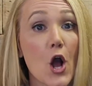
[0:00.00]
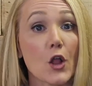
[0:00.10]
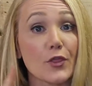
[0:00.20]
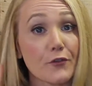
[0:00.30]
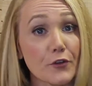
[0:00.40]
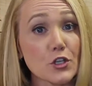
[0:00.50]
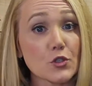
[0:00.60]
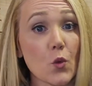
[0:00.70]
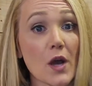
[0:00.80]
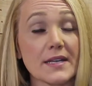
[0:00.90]
The
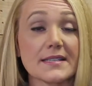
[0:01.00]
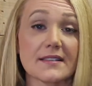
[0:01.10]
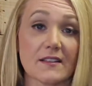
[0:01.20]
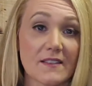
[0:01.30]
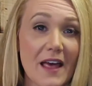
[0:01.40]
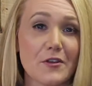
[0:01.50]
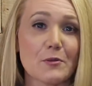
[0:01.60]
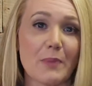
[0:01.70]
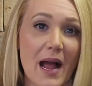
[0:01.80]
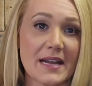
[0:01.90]
first one is the Leather
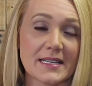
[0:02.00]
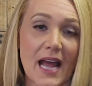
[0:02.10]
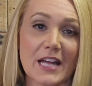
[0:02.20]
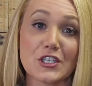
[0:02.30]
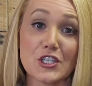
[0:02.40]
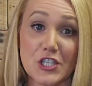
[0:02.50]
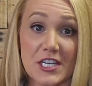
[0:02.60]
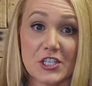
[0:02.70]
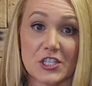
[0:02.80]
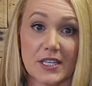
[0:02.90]
Buying Guide
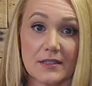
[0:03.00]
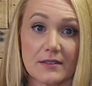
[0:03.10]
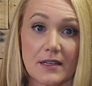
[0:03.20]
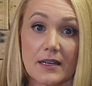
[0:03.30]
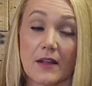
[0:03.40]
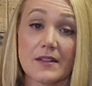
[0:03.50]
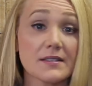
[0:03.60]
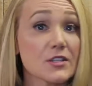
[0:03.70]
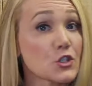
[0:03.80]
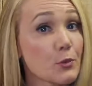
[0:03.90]
Cheat Sheet. Now, this
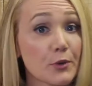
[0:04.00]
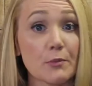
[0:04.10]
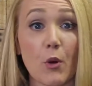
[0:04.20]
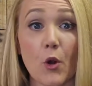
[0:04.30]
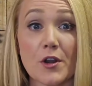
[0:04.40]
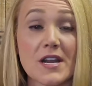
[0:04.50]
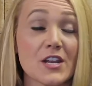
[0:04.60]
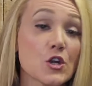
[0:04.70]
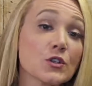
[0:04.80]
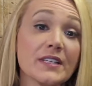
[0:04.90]
is super important and
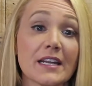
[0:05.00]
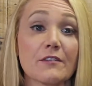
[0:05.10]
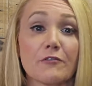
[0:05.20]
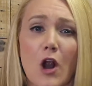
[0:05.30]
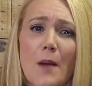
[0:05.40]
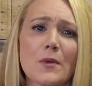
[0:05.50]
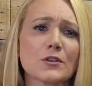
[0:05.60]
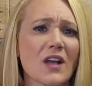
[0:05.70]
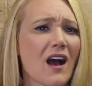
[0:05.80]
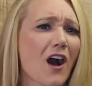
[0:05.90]
you'll need it for
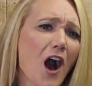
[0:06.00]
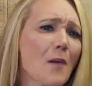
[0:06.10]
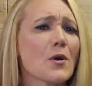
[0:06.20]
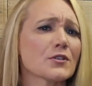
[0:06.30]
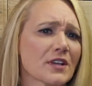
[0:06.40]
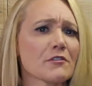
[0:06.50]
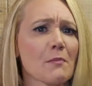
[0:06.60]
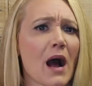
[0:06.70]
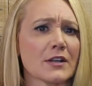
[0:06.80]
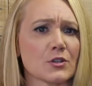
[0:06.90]
almost almost every
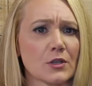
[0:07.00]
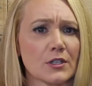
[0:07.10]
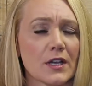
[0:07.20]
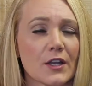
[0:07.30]
module.